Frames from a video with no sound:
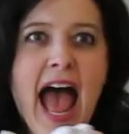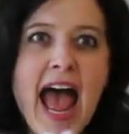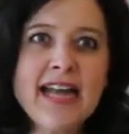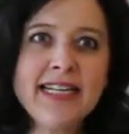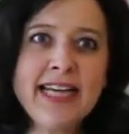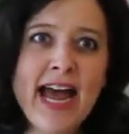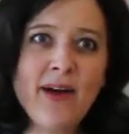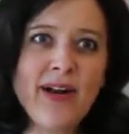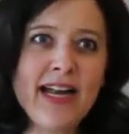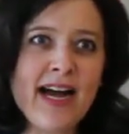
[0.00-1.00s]
And
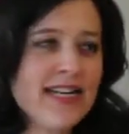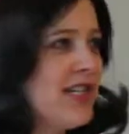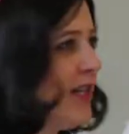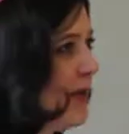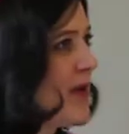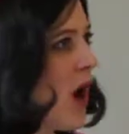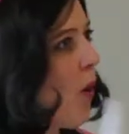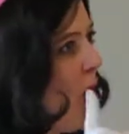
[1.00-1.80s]
Caroline, do you know,